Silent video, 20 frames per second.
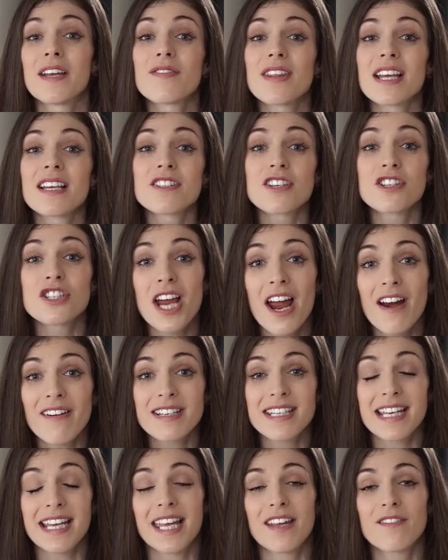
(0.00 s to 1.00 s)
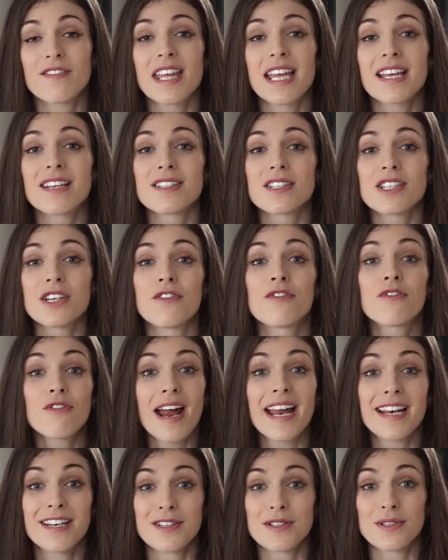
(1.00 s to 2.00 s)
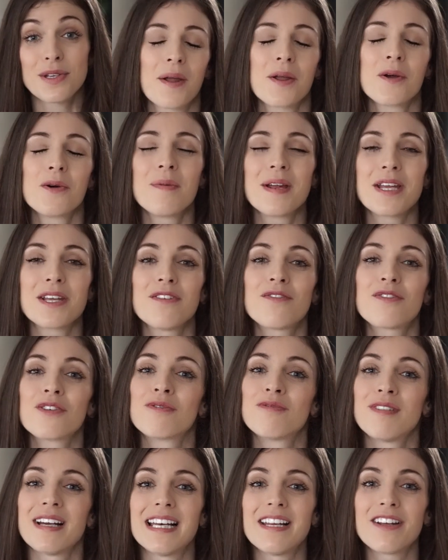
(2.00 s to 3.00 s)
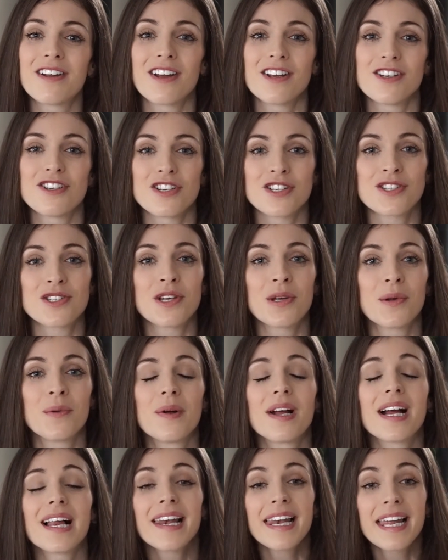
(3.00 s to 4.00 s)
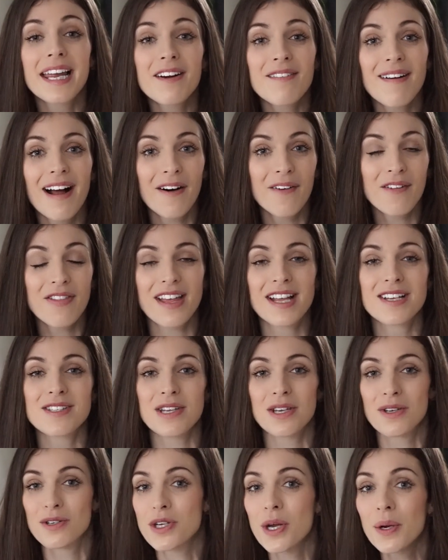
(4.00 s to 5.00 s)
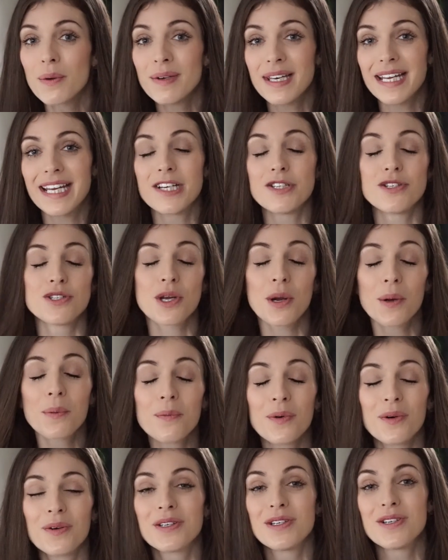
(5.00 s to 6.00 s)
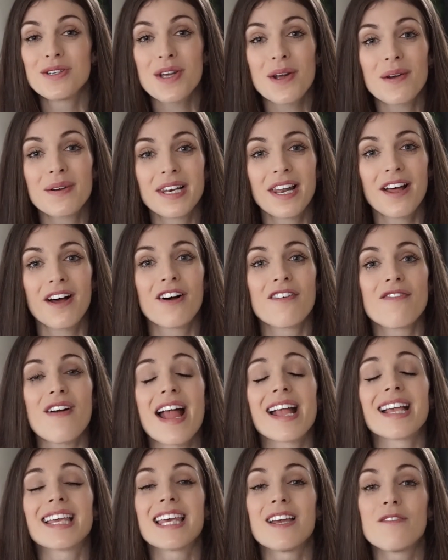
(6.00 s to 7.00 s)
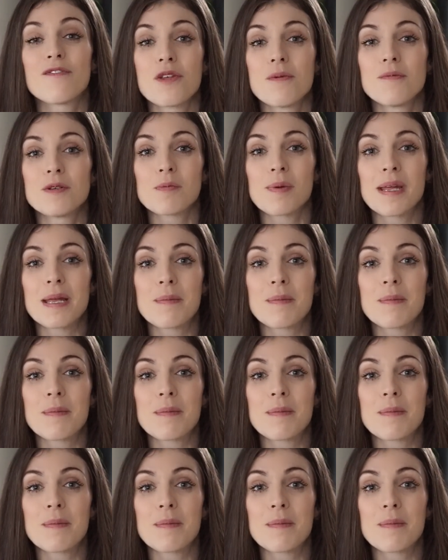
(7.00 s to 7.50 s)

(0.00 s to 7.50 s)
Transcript: Give things to charity, give things to friends. It will make you feel really good just to clear out things that you don't need, you don't want, you don't love, and give them to